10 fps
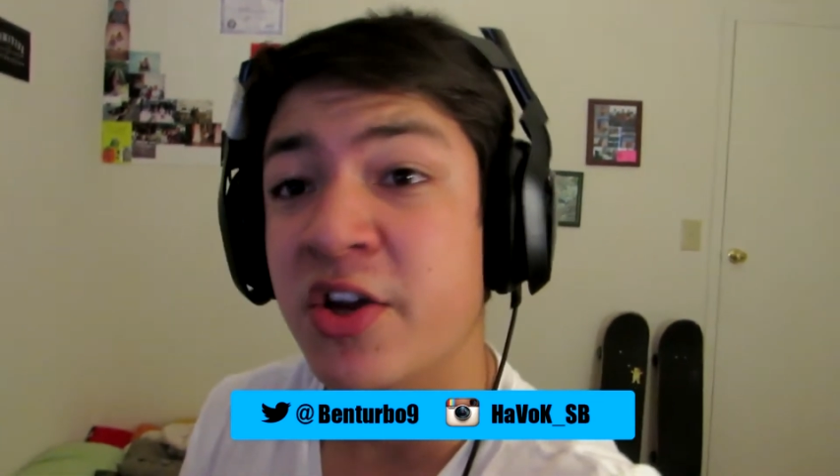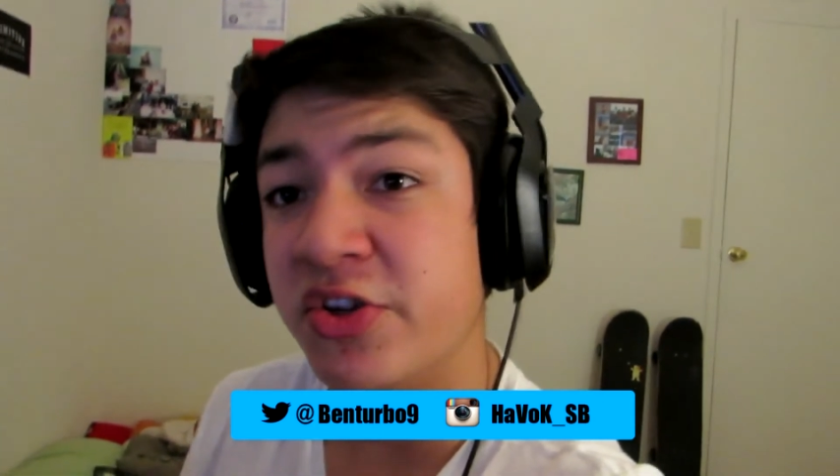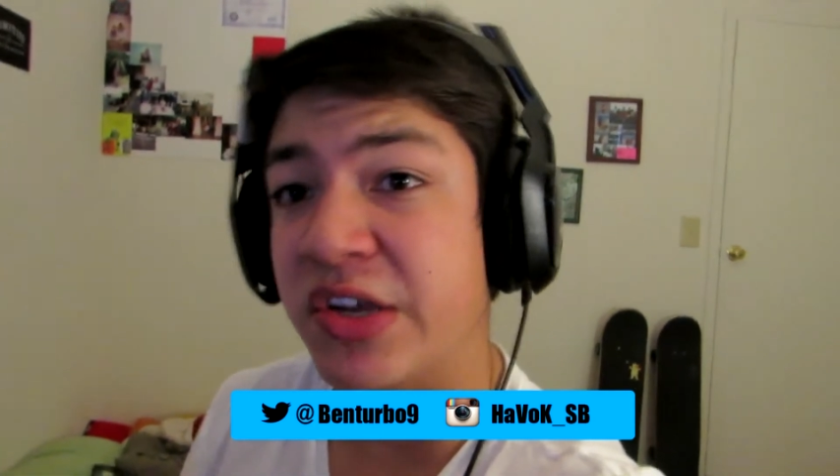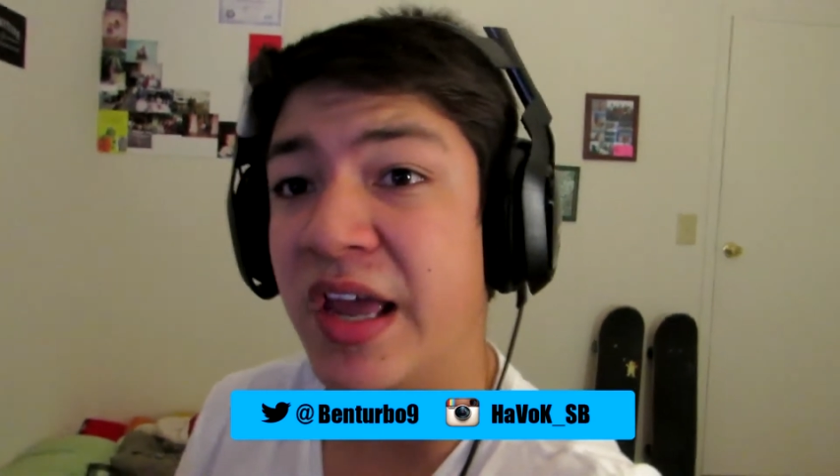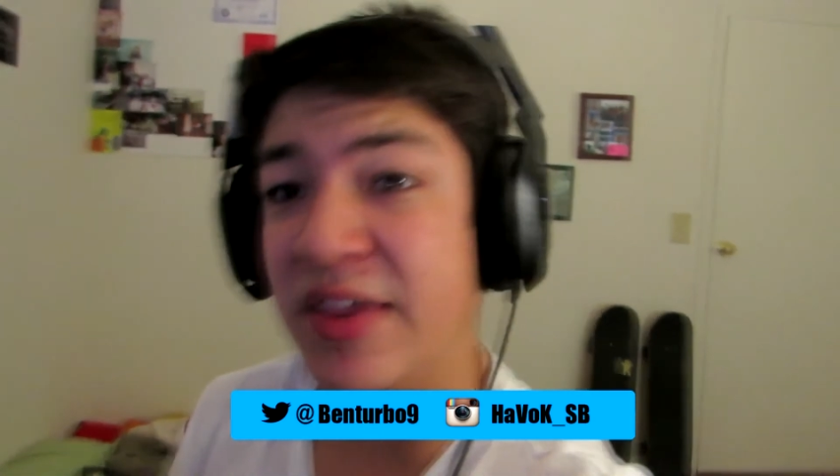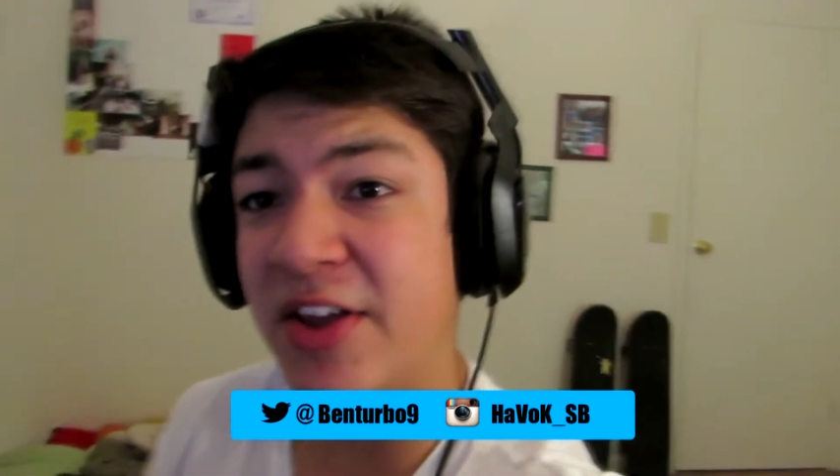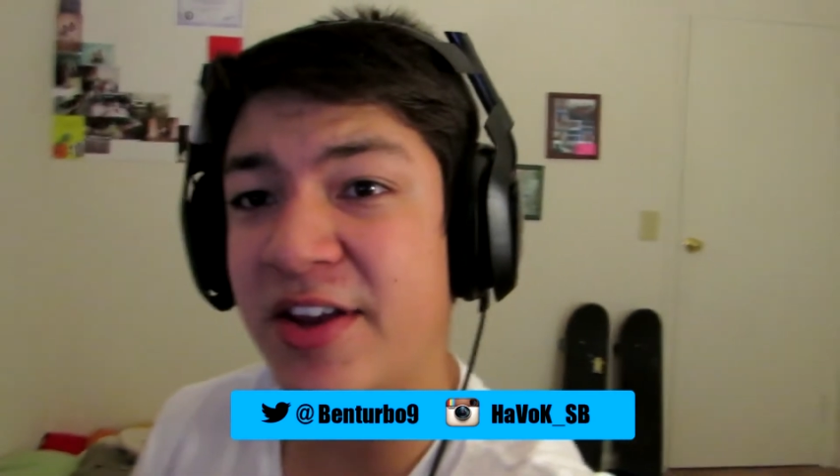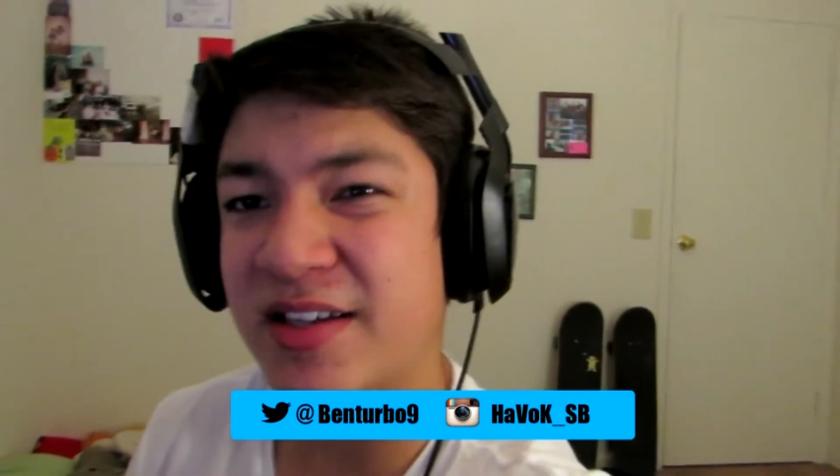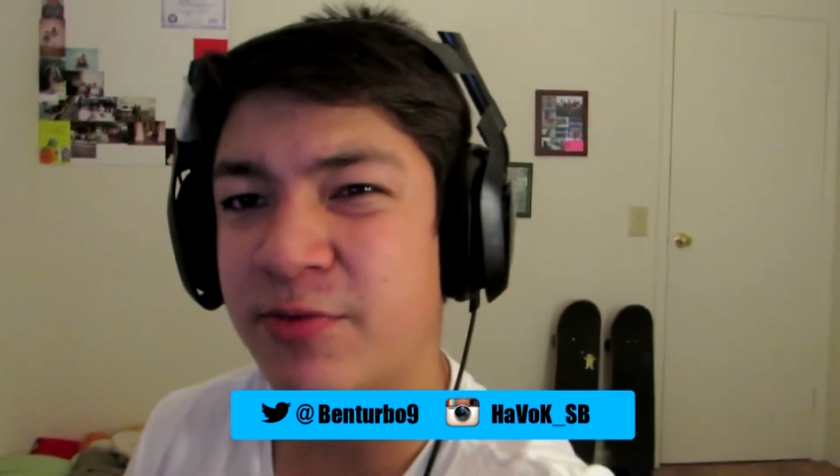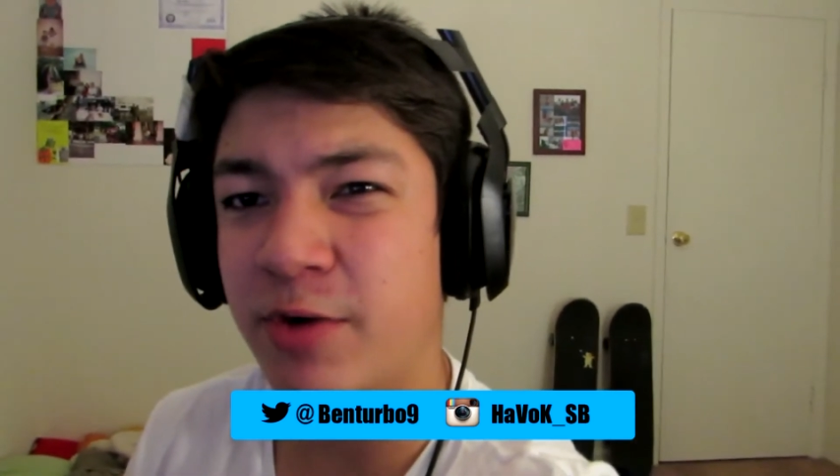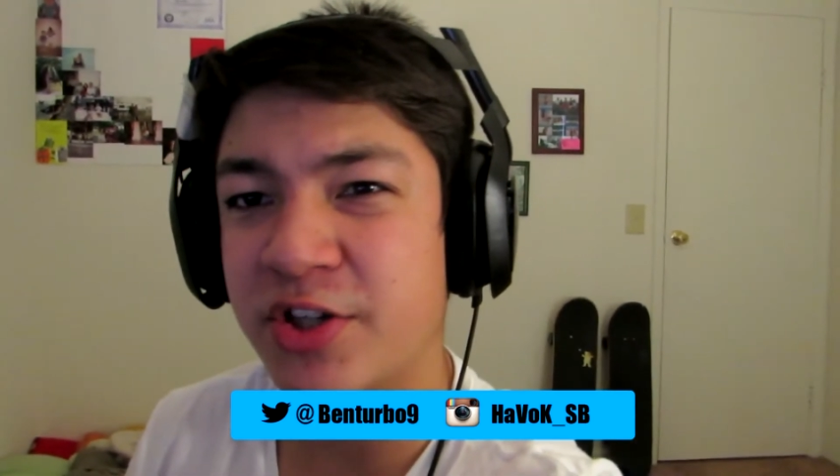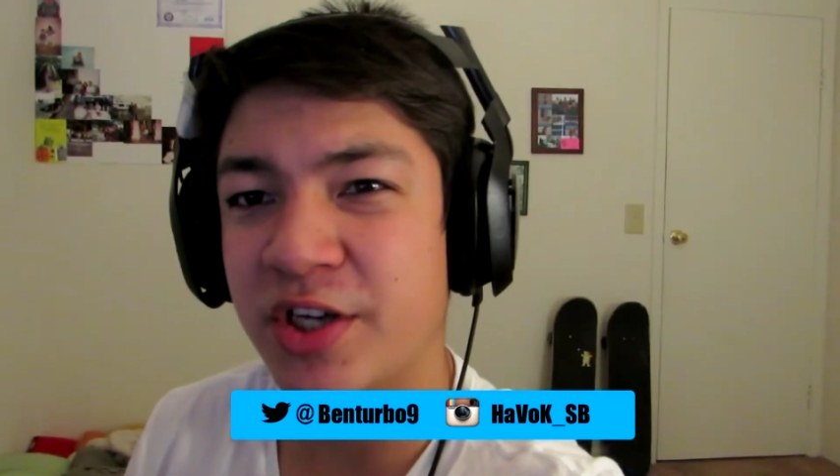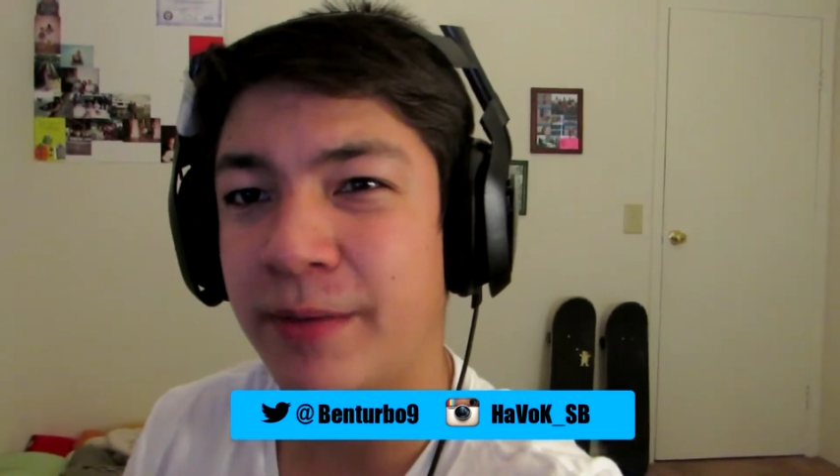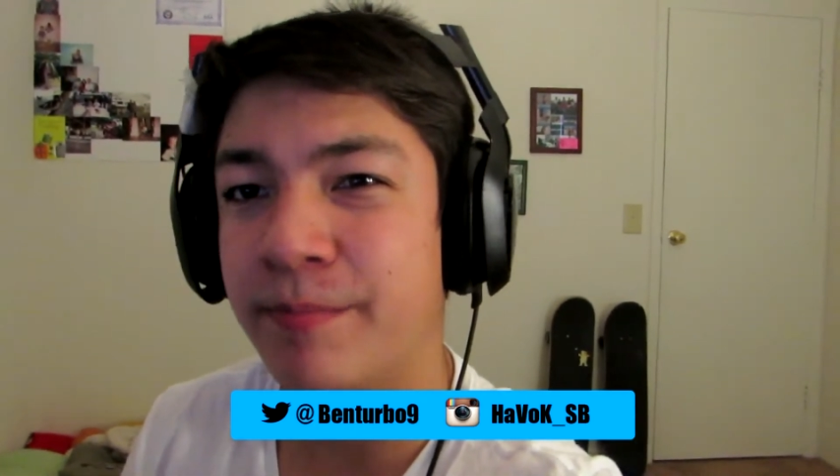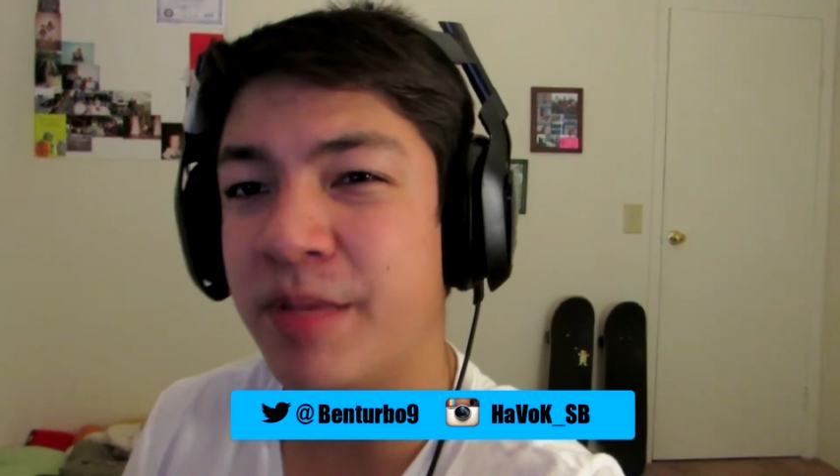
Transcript: So yeah, thank you guys for watching.